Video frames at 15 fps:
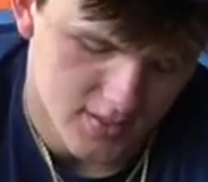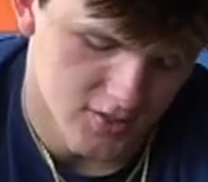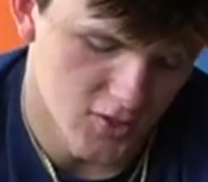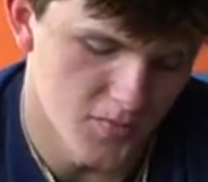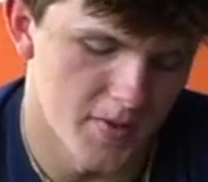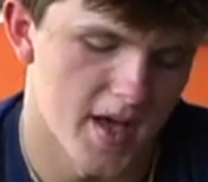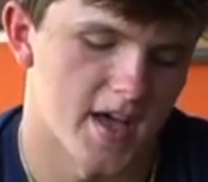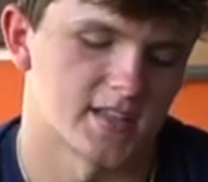
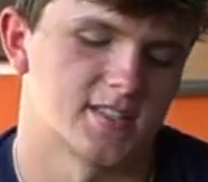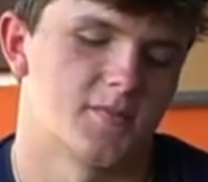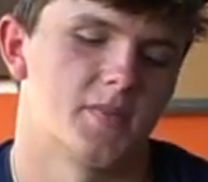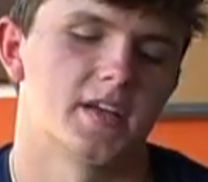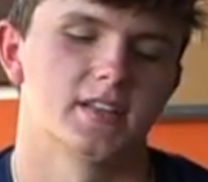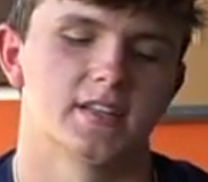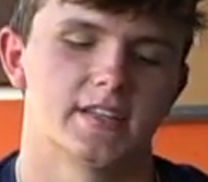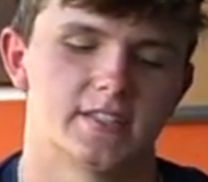two packs of
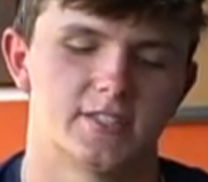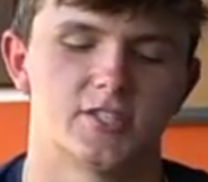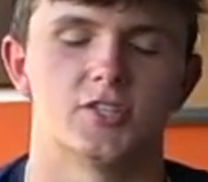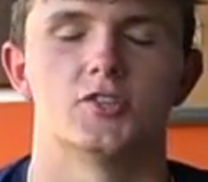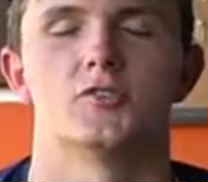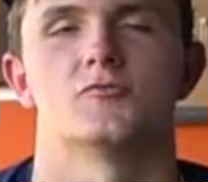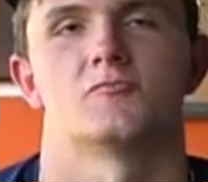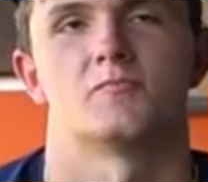Big League
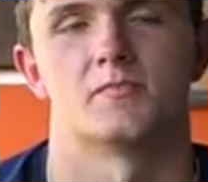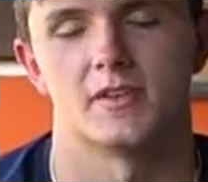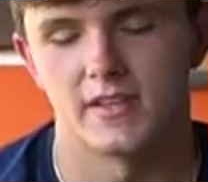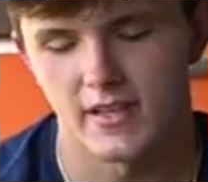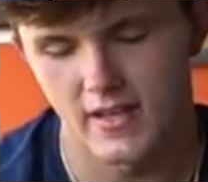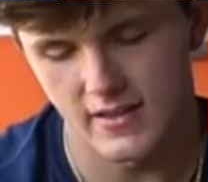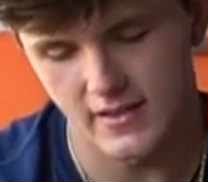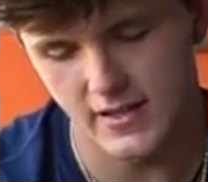Chew.
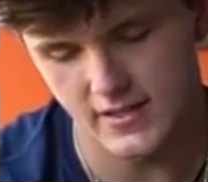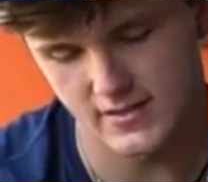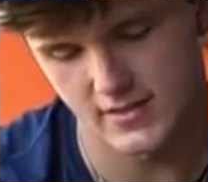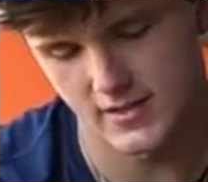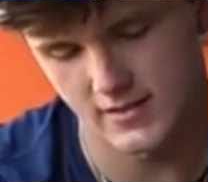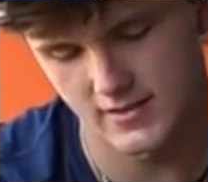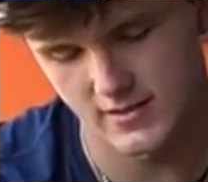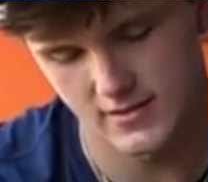Been eating this
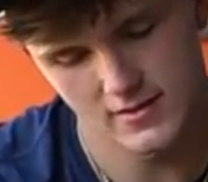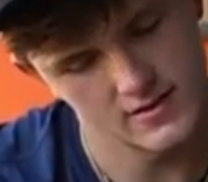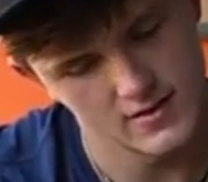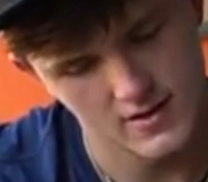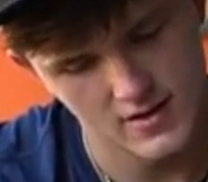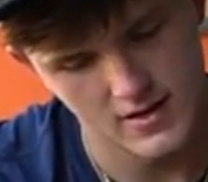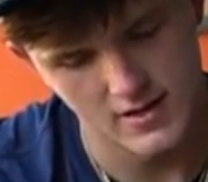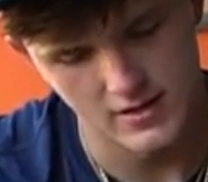since
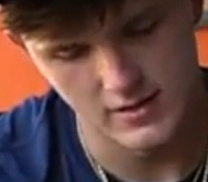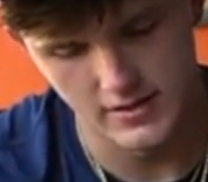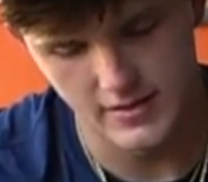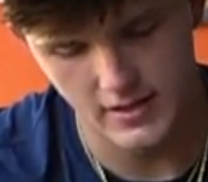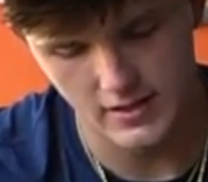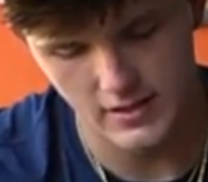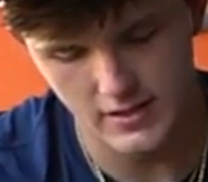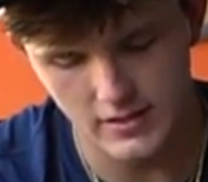
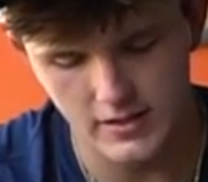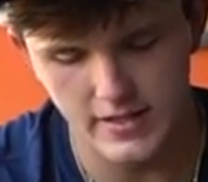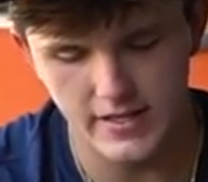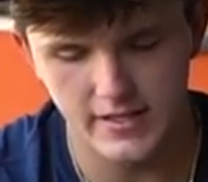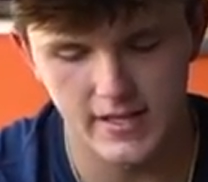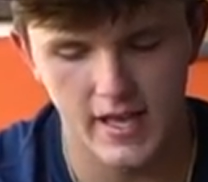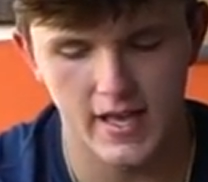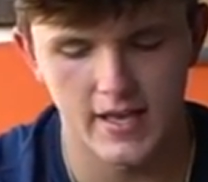the Little
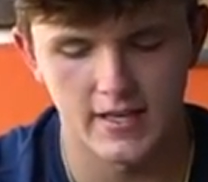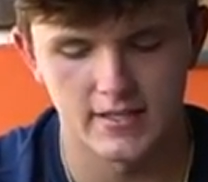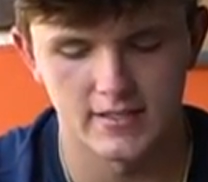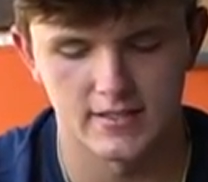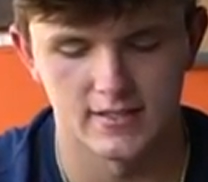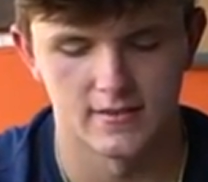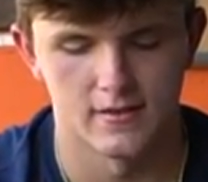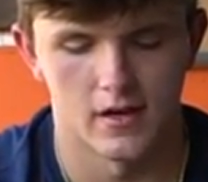League
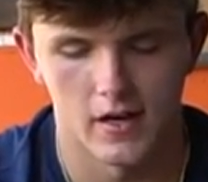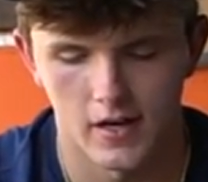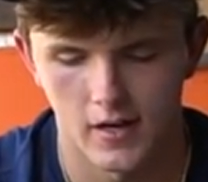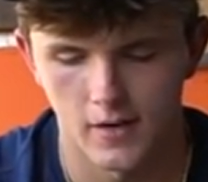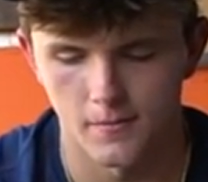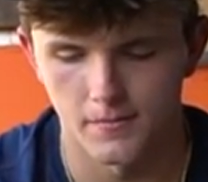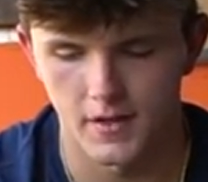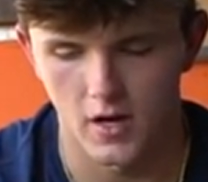days.
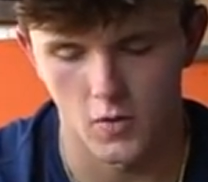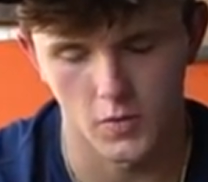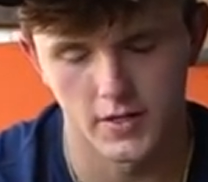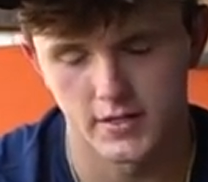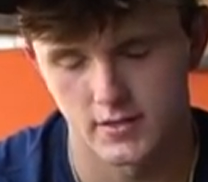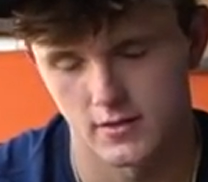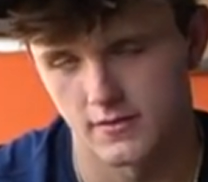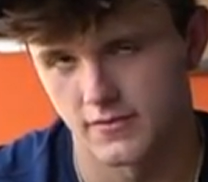
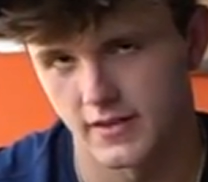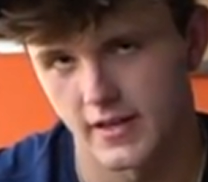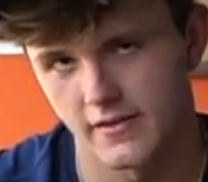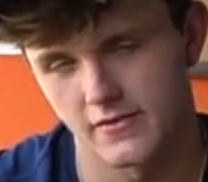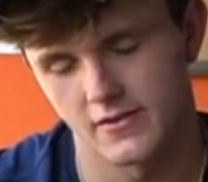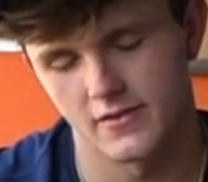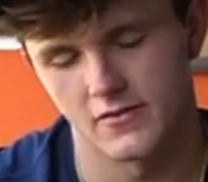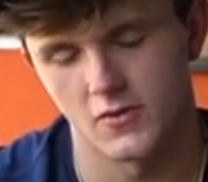Original
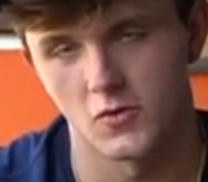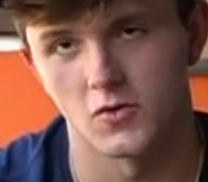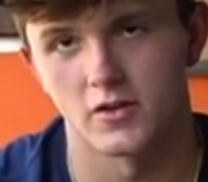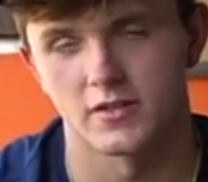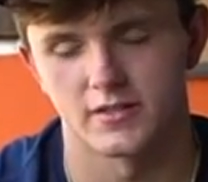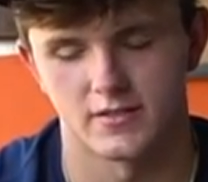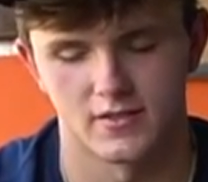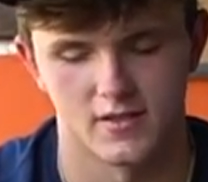flavor, of
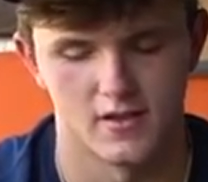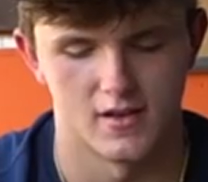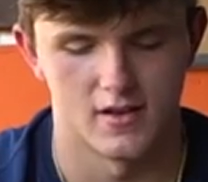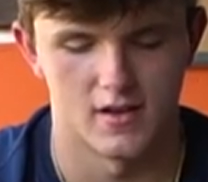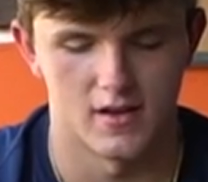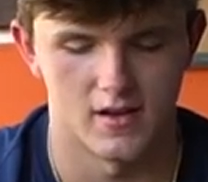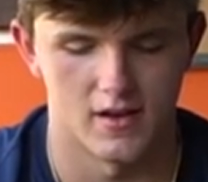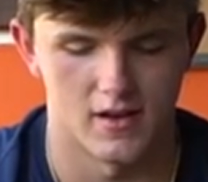course.
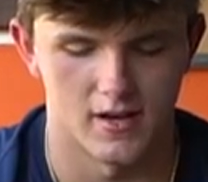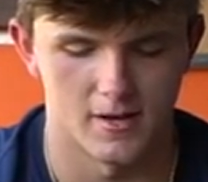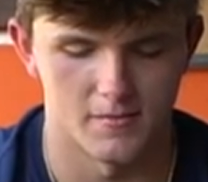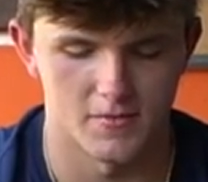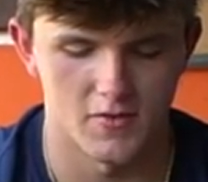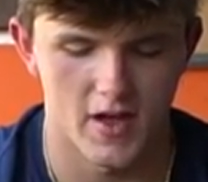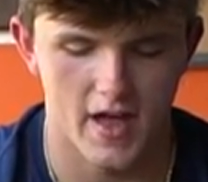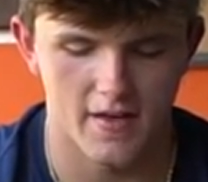
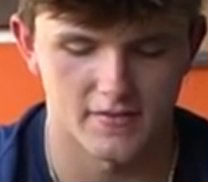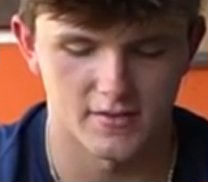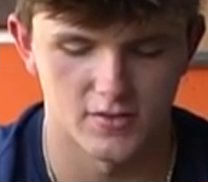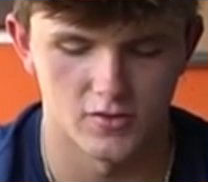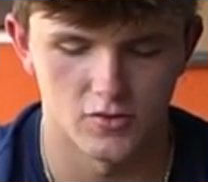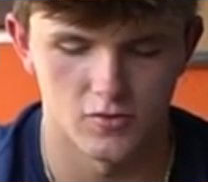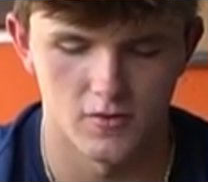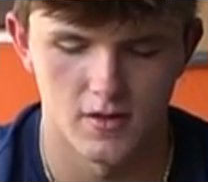You have
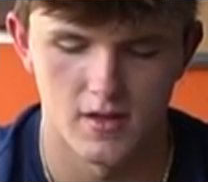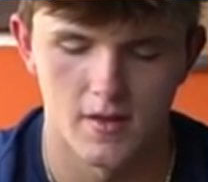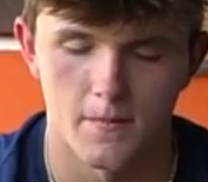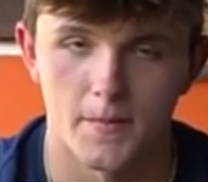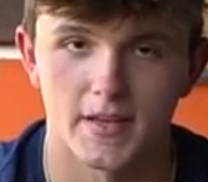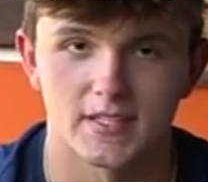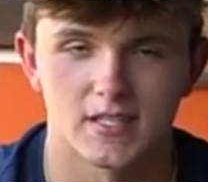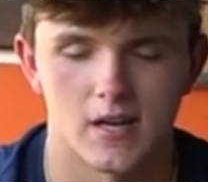to
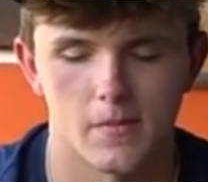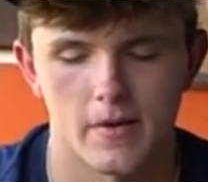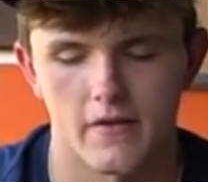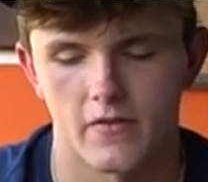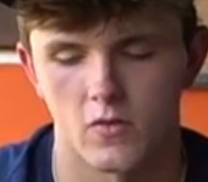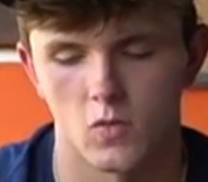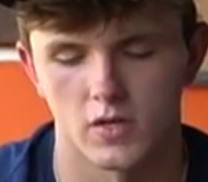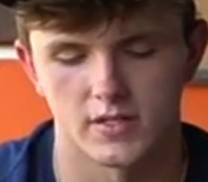mix it up
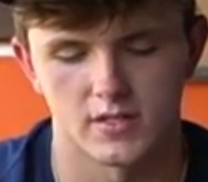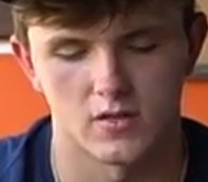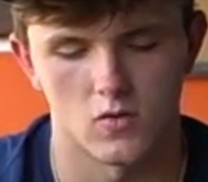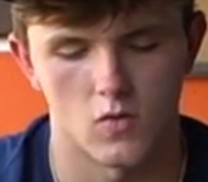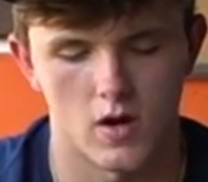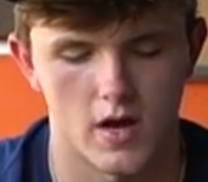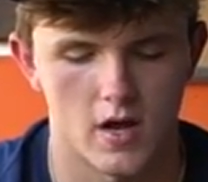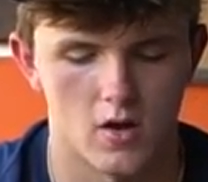every once in
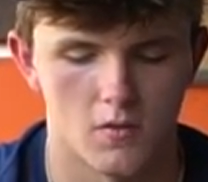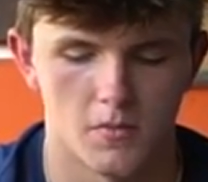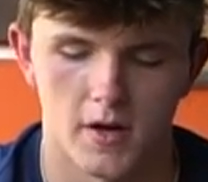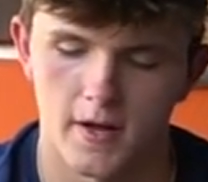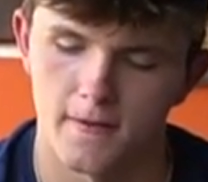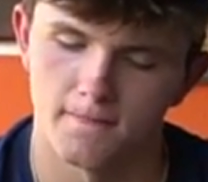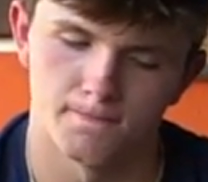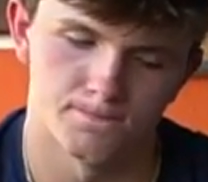a while,
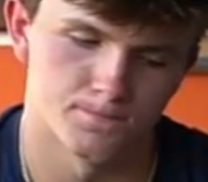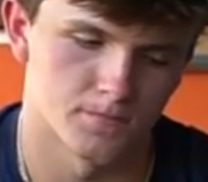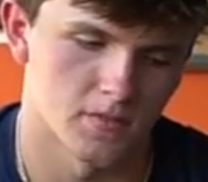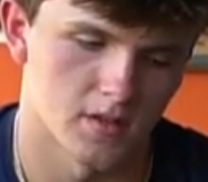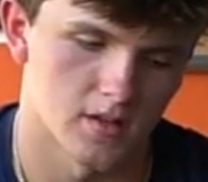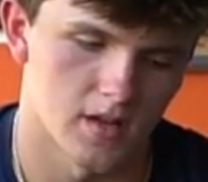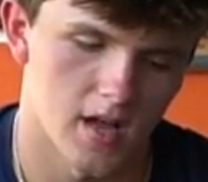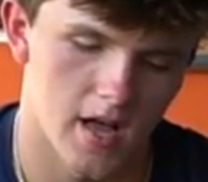but
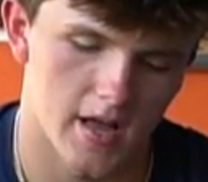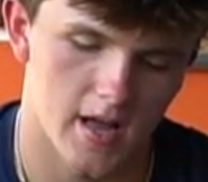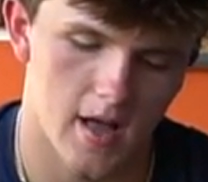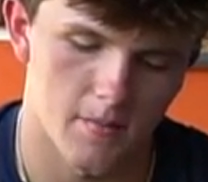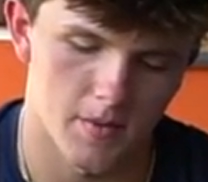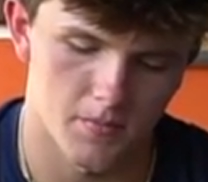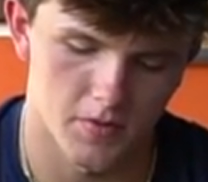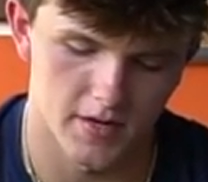
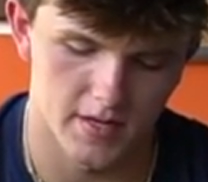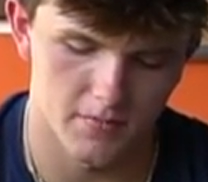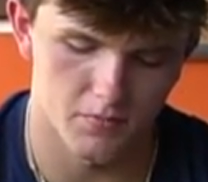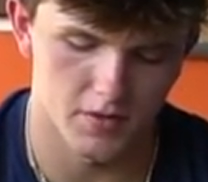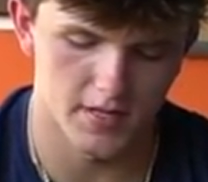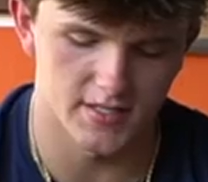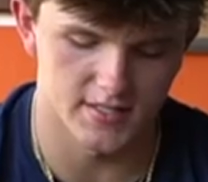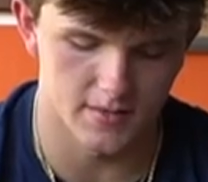I'm a
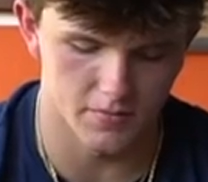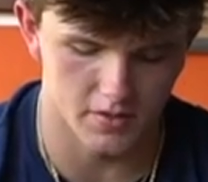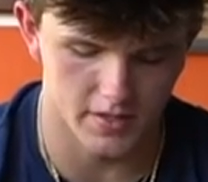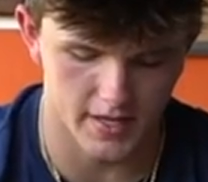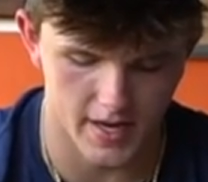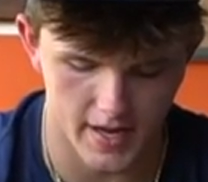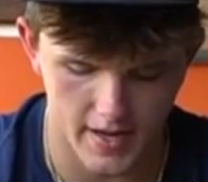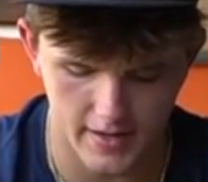pretty simple
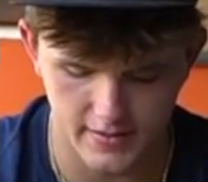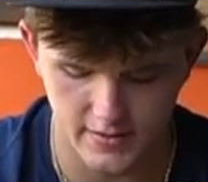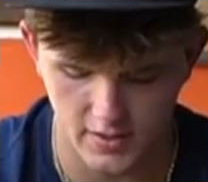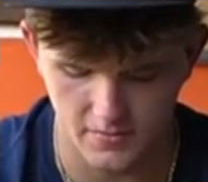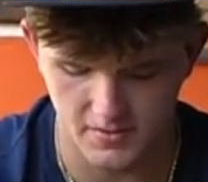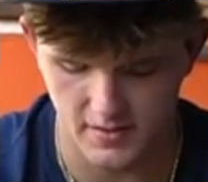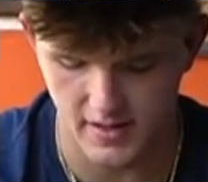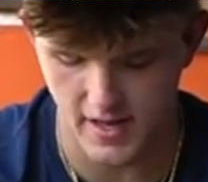guy in
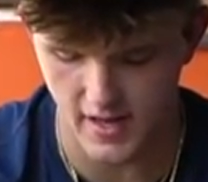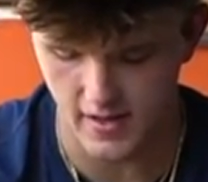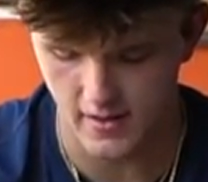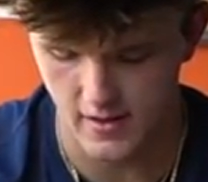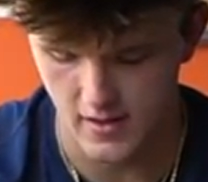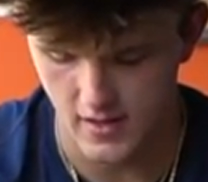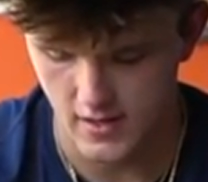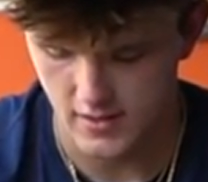terms of
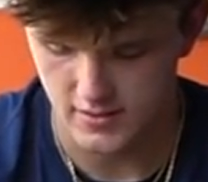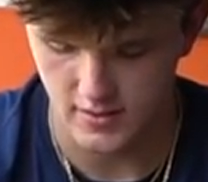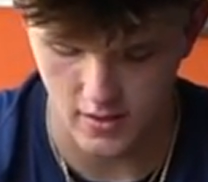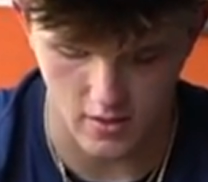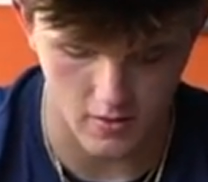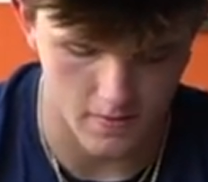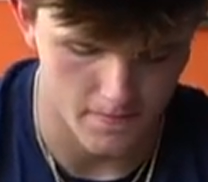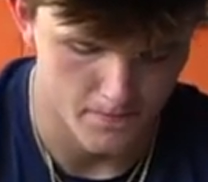that.
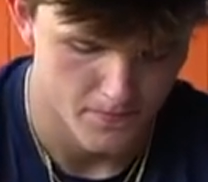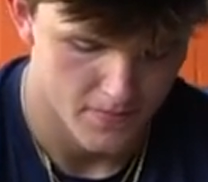So